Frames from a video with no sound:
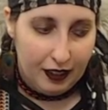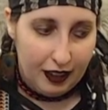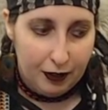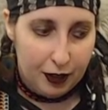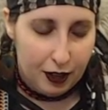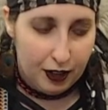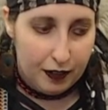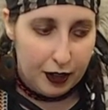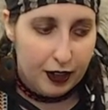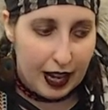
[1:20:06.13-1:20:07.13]
If
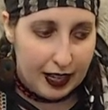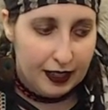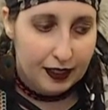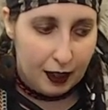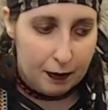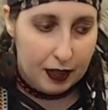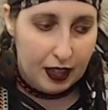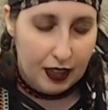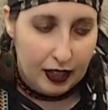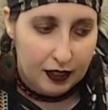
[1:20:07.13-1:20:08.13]
you're getting
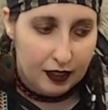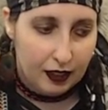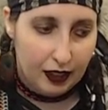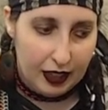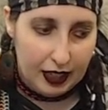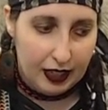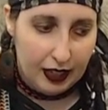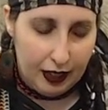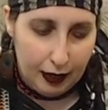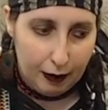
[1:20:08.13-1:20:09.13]
something that's like
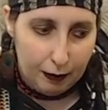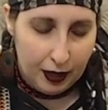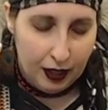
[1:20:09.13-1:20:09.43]
a